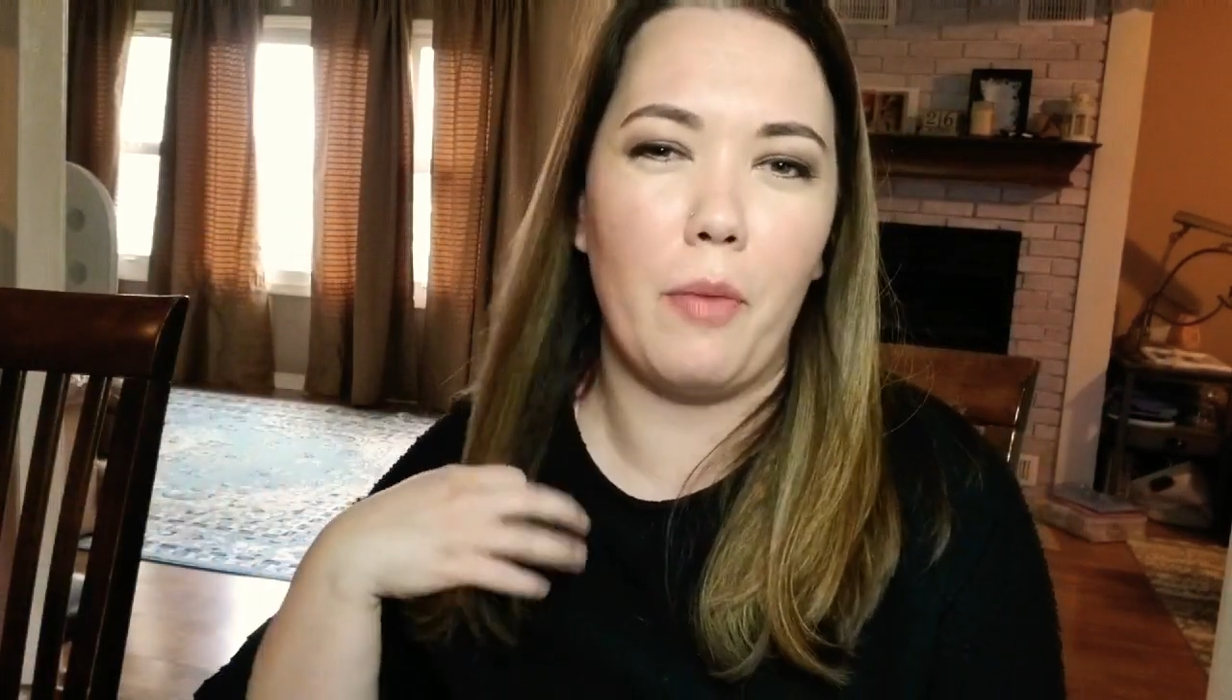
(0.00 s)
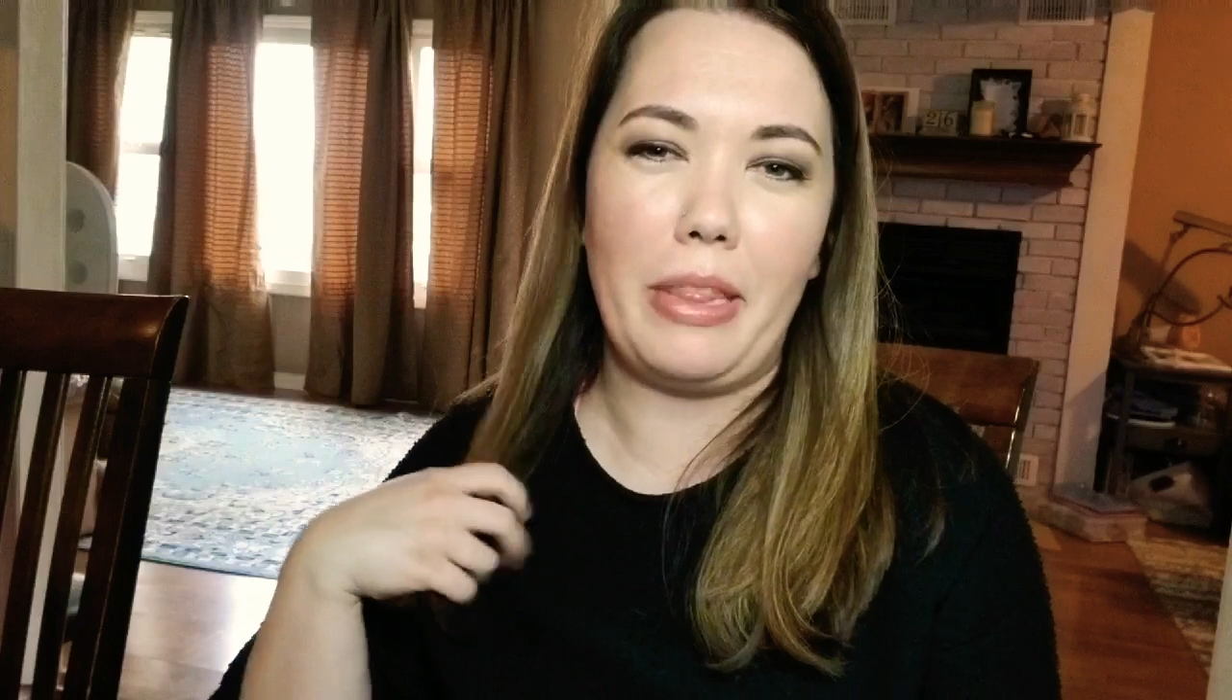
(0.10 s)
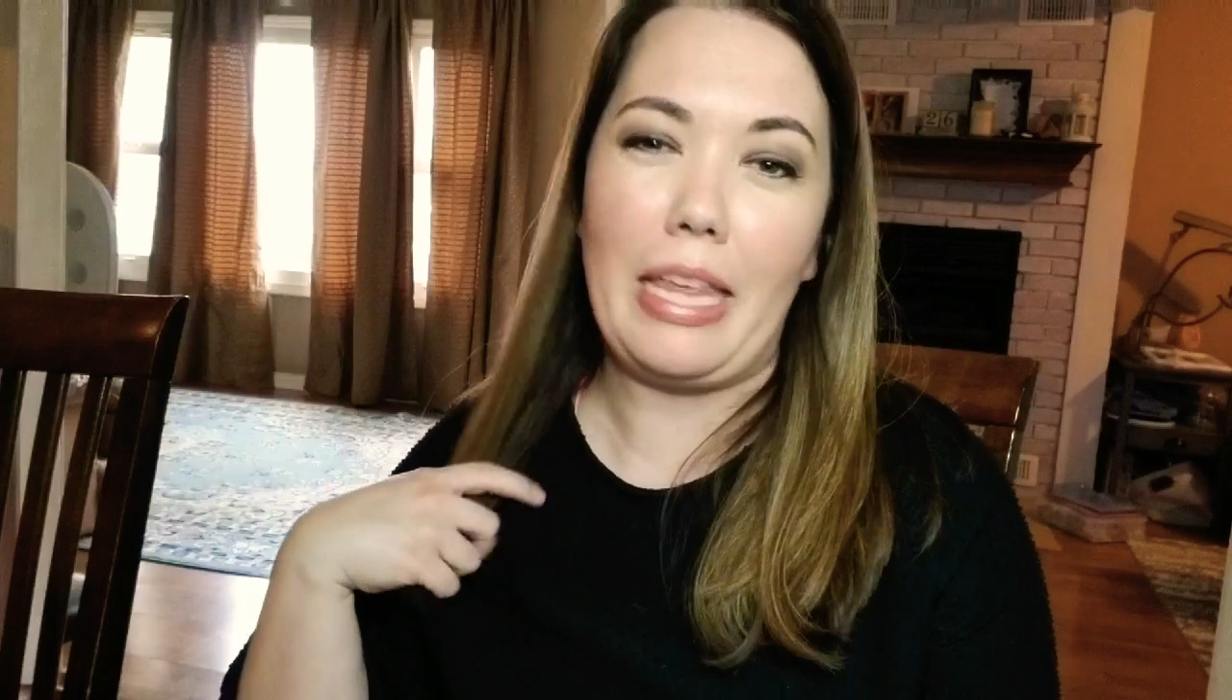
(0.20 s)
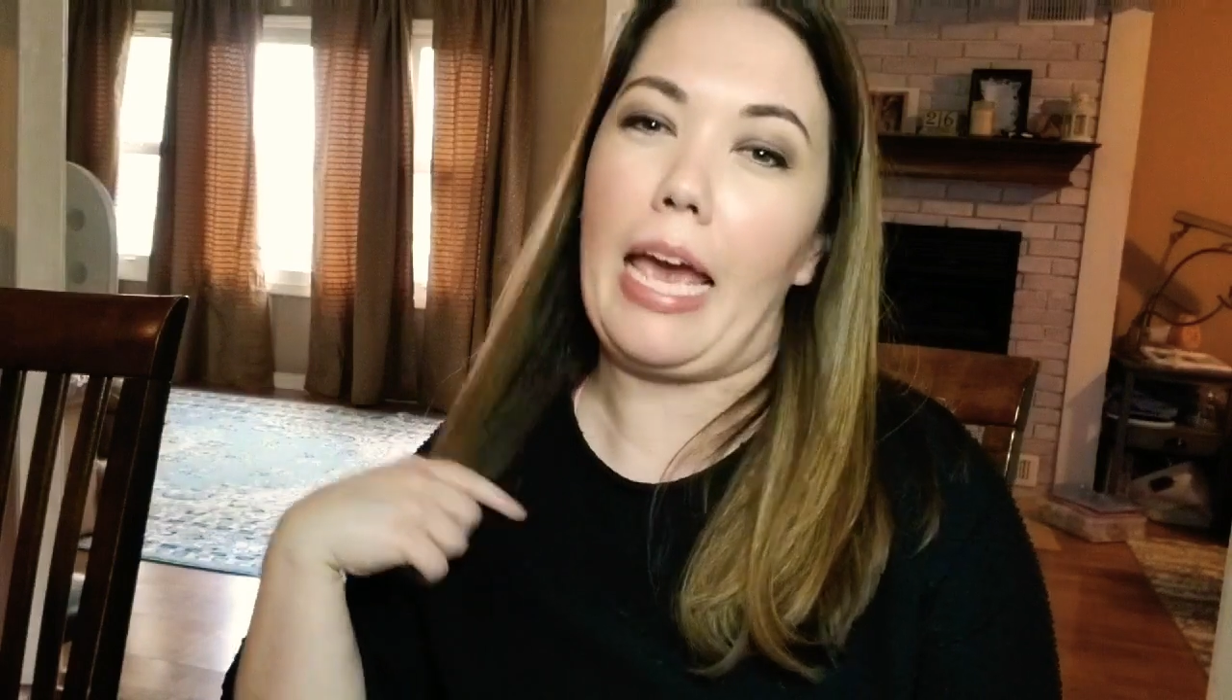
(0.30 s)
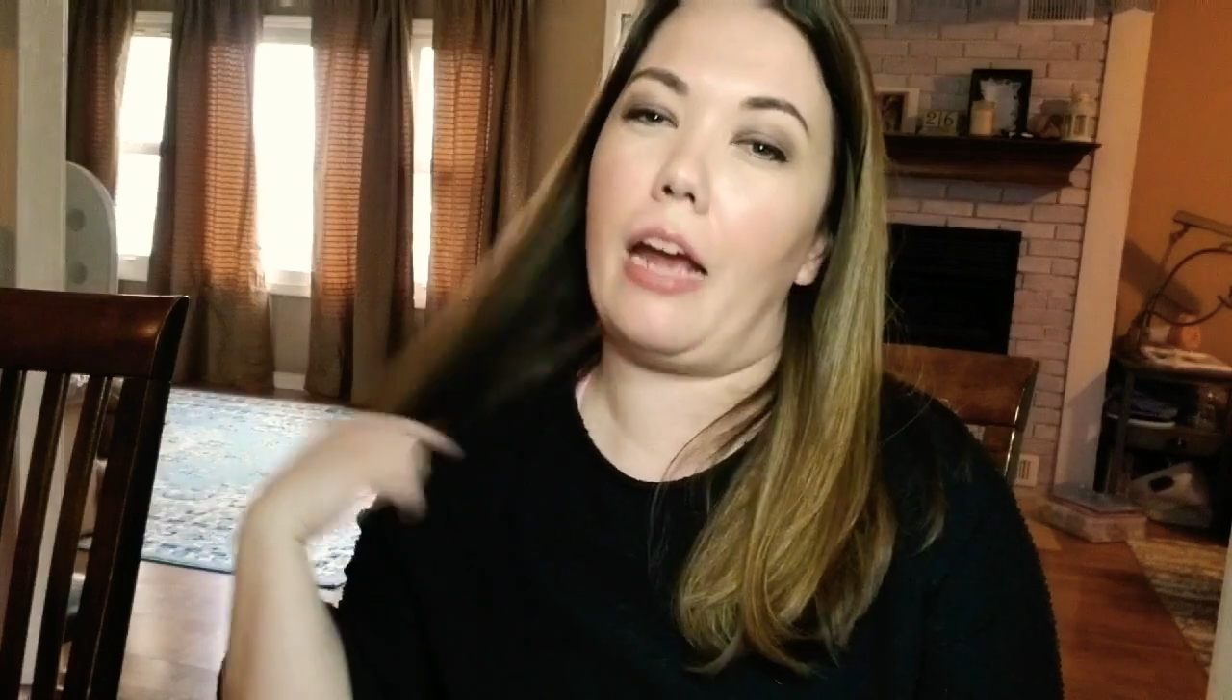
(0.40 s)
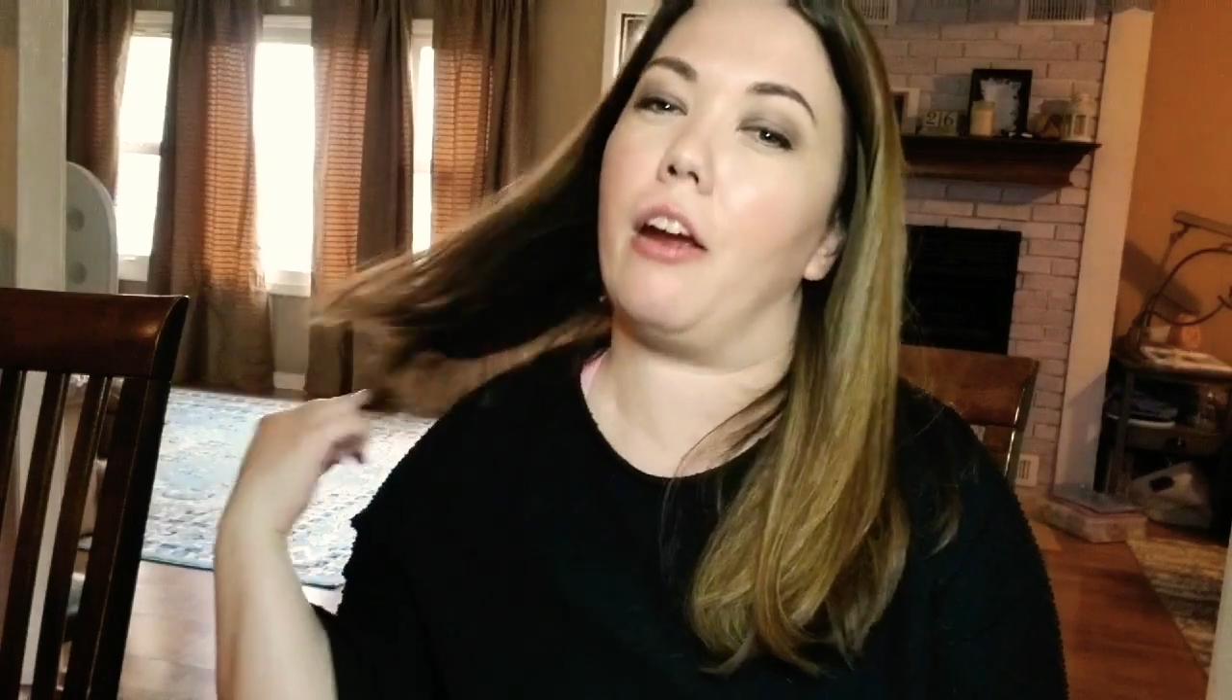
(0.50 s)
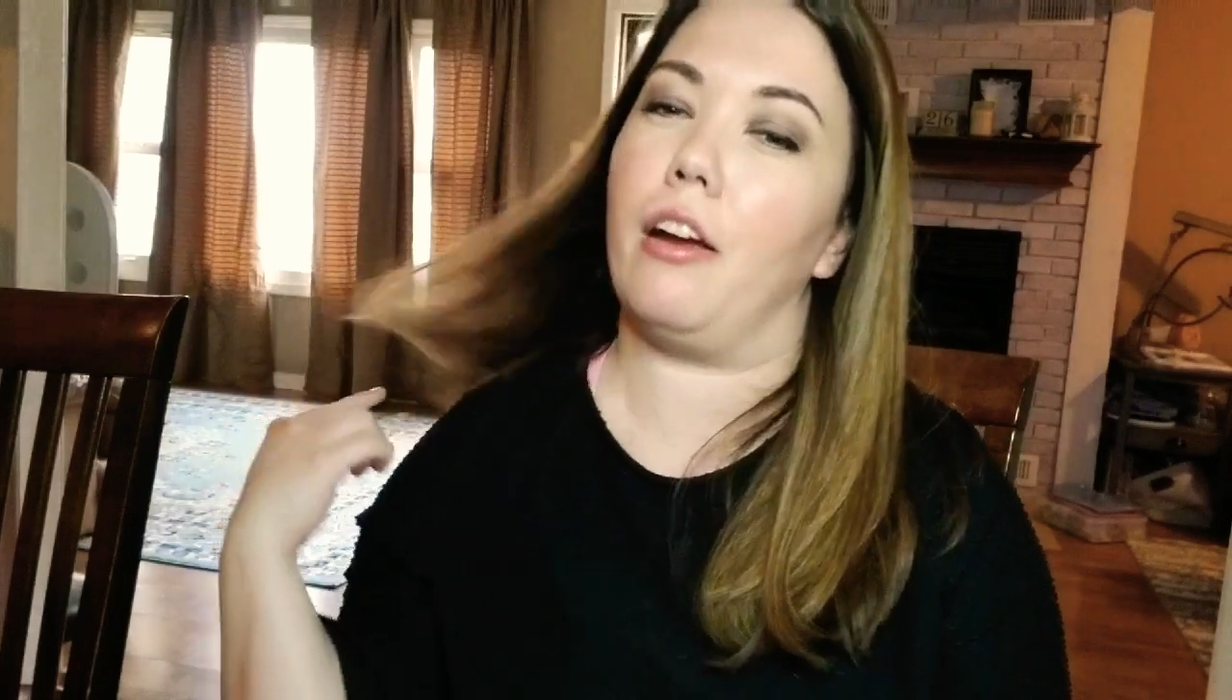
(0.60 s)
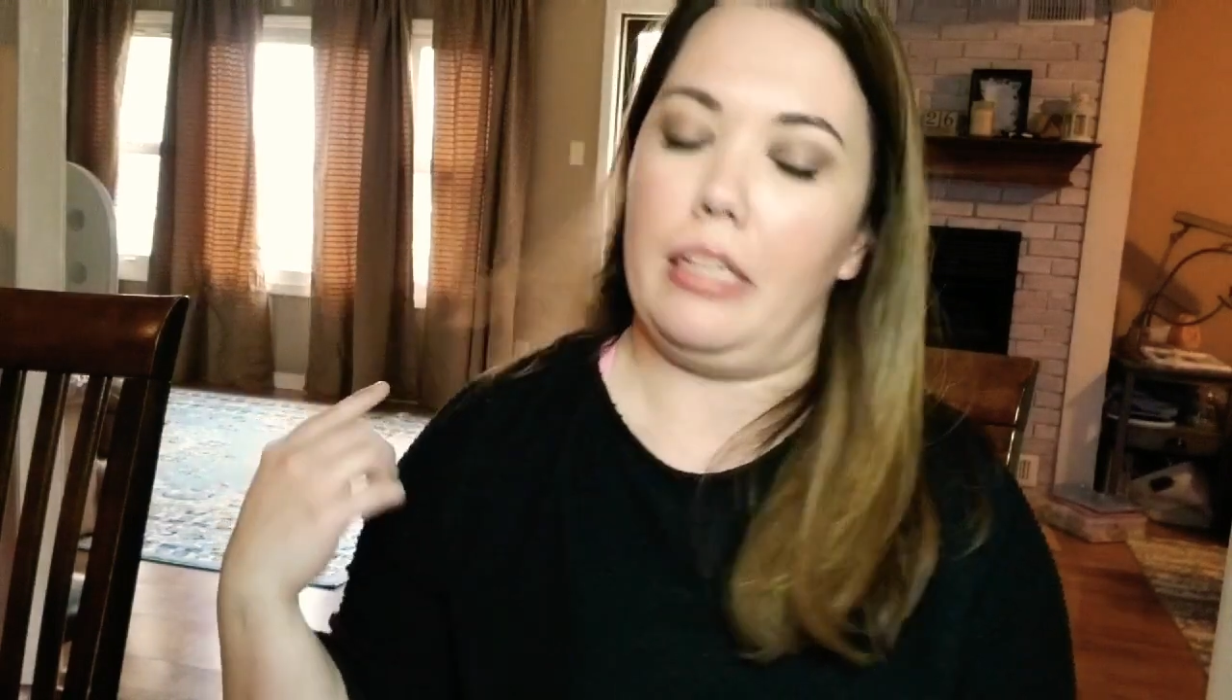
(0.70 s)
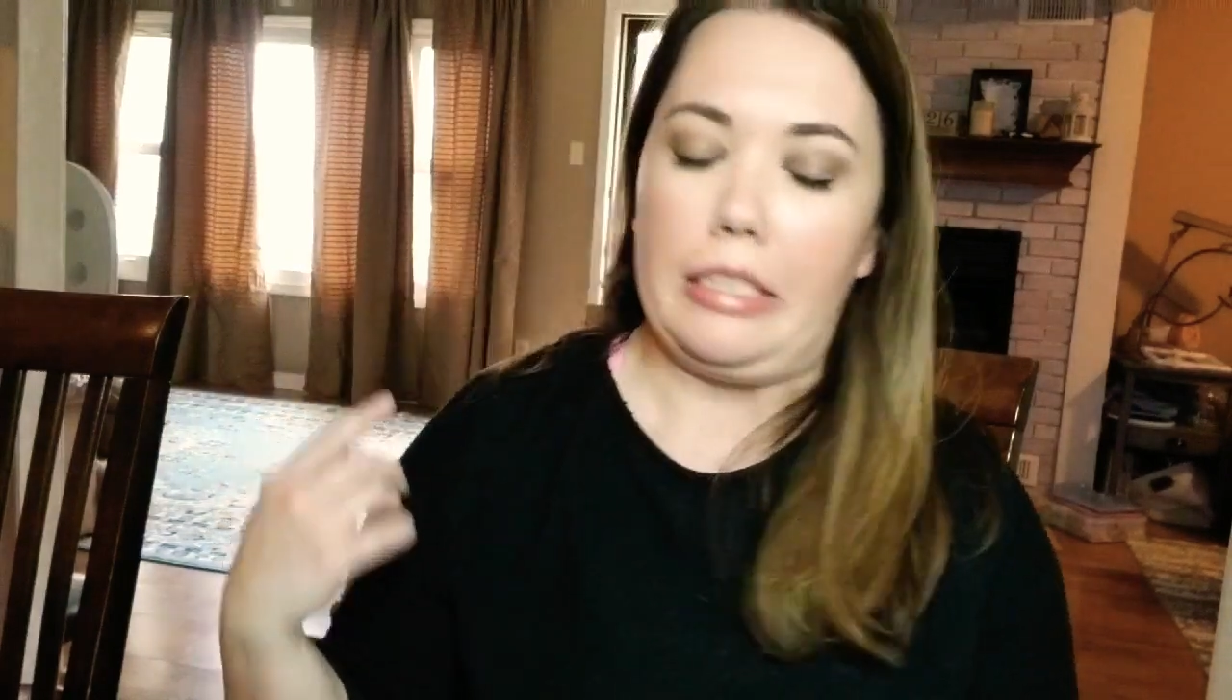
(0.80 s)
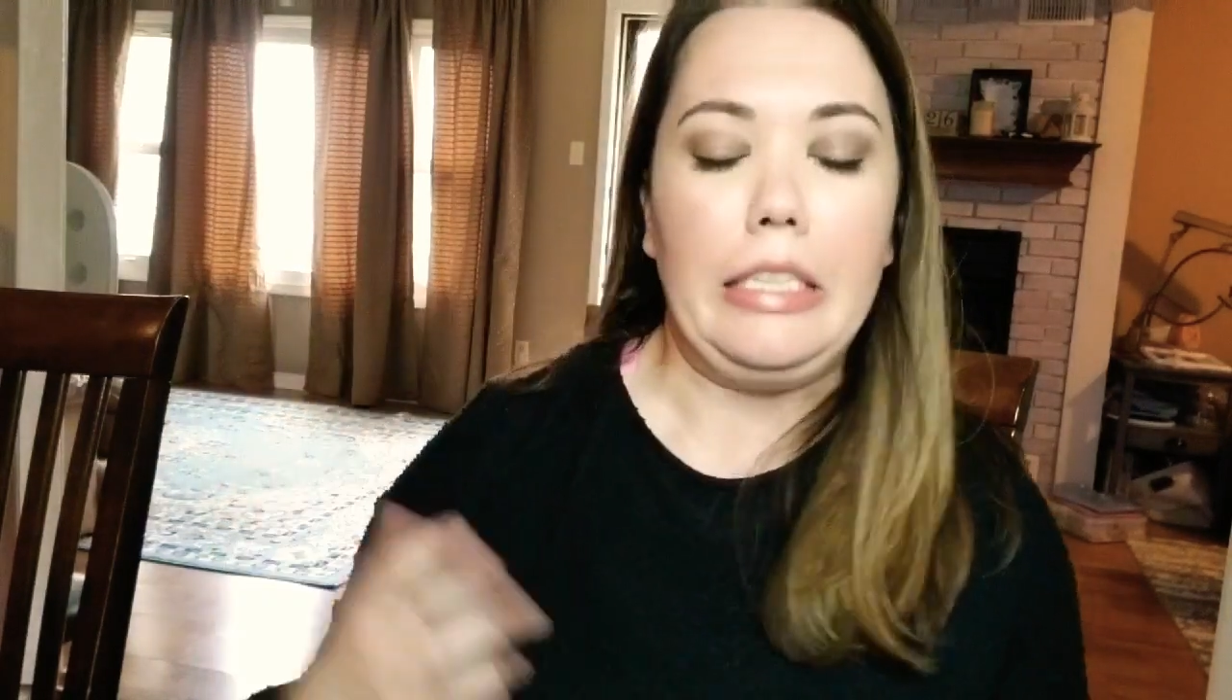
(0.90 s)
up in the air,